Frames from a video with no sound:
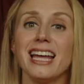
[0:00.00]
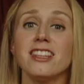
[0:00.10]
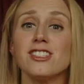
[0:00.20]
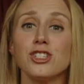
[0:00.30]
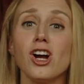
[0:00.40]
At
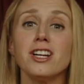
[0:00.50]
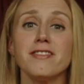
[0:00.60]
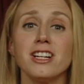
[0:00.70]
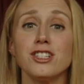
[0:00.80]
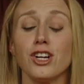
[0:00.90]
the start of
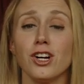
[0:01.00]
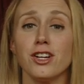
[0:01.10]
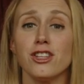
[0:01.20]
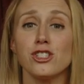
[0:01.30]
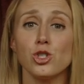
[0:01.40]
their
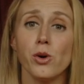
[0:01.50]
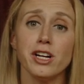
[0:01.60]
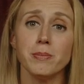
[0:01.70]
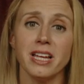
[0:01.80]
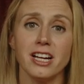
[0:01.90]
turn, the
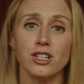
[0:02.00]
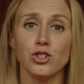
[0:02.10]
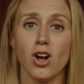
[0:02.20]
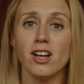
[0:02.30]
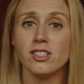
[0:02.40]
Sawyer player
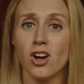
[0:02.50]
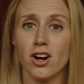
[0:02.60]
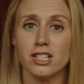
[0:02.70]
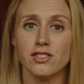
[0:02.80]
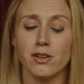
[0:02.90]
draws
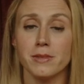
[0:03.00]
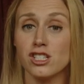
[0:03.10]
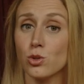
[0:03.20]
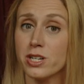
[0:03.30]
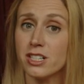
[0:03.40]
cards from the
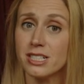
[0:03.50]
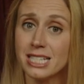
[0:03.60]
Sawyer